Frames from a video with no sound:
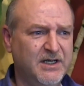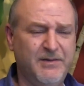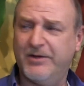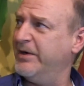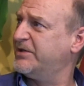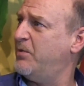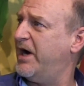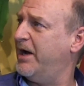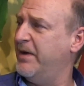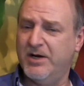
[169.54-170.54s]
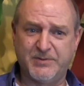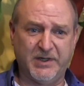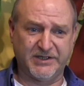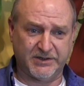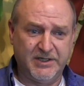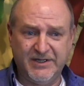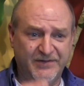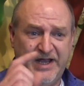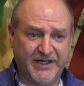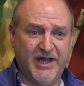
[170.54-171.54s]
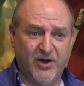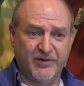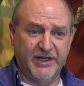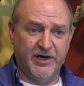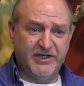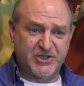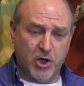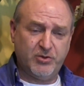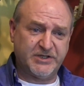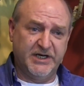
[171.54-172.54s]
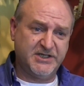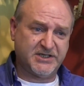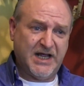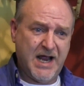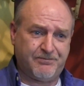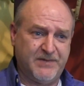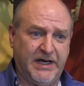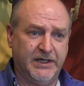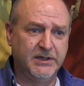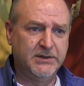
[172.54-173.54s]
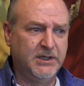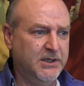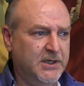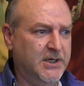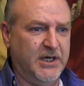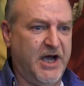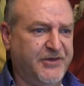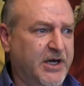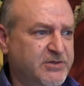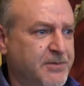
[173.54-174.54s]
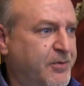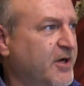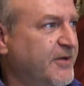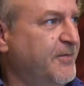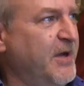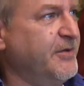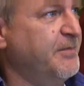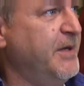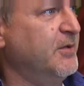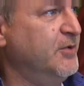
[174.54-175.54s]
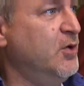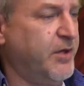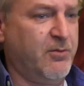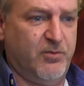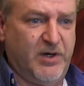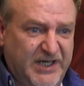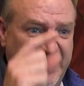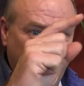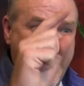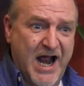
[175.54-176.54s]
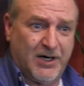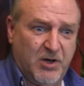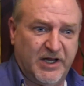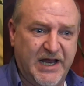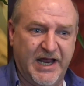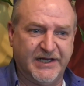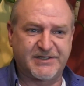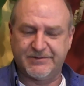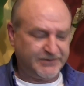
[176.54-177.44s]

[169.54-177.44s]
I mean, the reason why I'm here is because that guy over there, he choked and he slapped me. I thought it was important that other people knew that, what kind of animal he is.